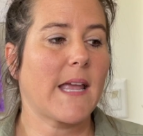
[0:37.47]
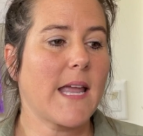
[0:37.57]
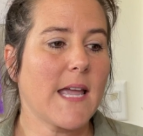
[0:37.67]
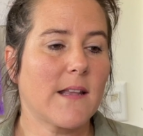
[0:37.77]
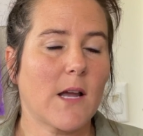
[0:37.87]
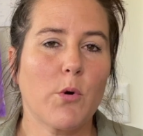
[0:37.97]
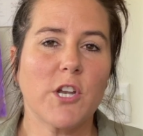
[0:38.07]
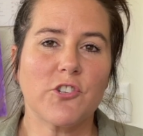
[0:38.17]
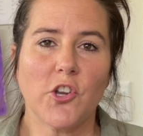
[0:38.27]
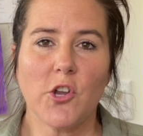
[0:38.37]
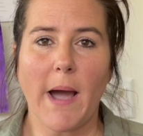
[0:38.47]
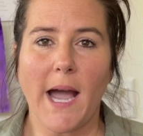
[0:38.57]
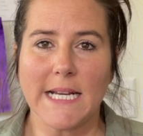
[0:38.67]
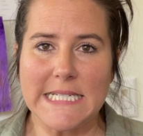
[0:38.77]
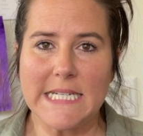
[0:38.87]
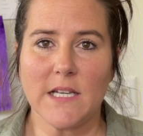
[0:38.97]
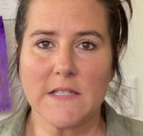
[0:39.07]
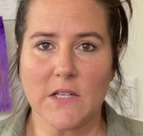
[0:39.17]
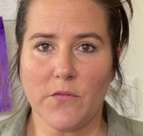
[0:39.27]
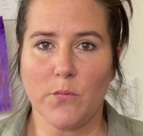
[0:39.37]
And I want to show you my
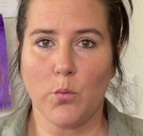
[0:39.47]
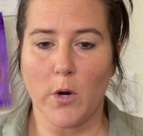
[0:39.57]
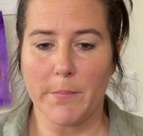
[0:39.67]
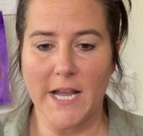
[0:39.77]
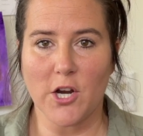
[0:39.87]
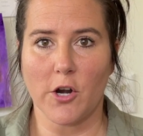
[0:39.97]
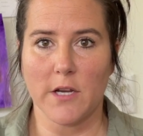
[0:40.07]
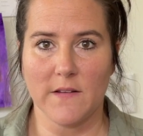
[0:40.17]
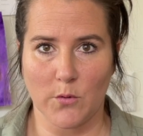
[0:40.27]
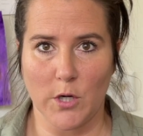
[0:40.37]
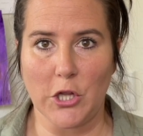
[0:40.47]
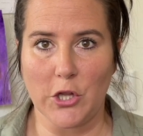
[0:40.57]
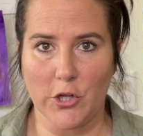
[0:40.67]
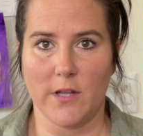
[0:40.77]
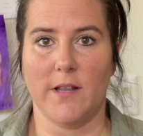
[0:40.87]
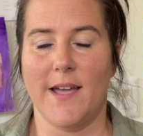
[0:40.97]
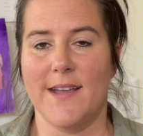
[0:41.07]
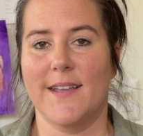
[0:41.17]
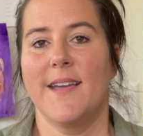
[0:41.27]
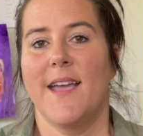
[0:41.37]
ideas of what my garden is going to look
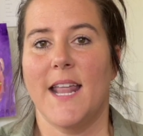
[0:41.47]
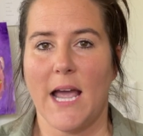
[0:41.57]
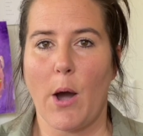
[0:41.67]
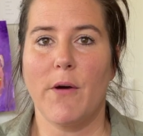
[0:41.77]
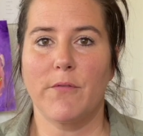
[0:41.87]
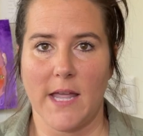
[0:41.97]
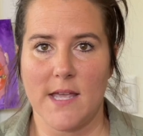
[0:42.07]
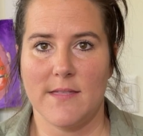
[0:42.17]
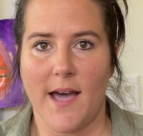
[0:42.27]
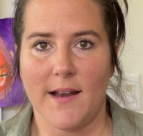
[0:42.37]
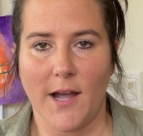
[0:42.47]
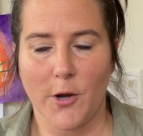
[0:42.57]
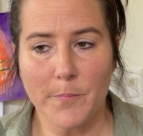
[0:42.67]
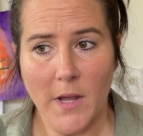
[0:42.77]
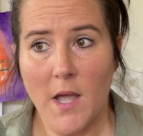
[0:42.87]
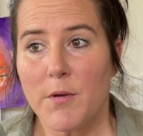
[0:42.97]
like and how I've laid that out.